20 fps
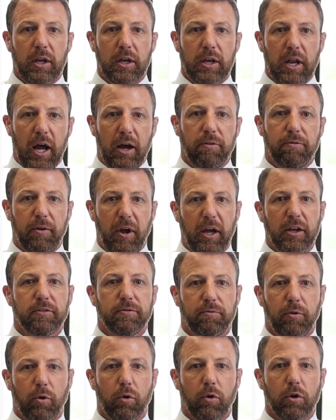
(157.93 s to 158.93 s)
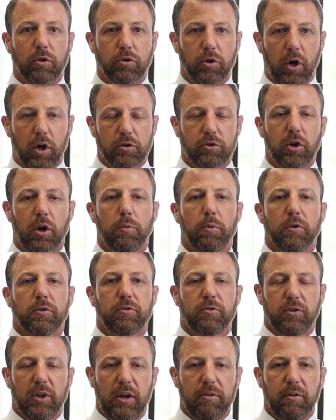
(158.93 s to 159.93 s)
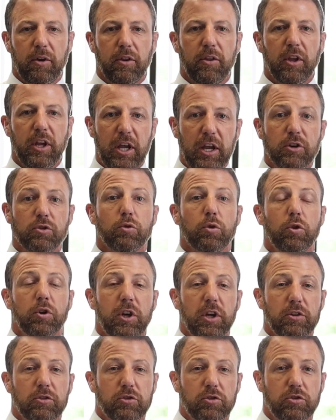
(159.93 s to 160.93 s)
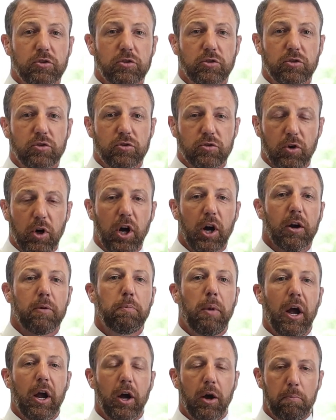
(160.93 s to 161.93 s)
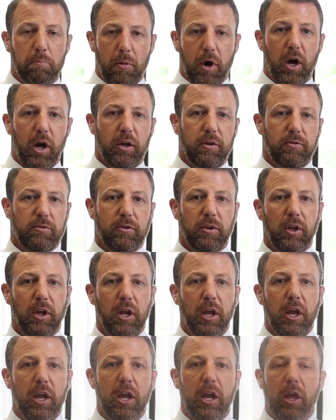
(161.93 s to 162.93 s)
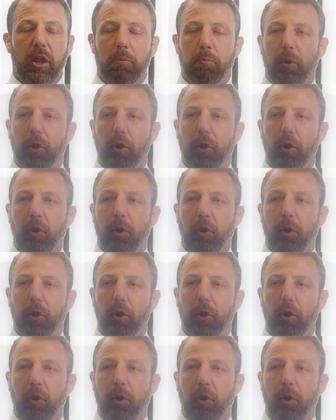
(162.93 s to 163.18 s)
Now, fast forward to October 7th, Israel gets struck by Hamas in the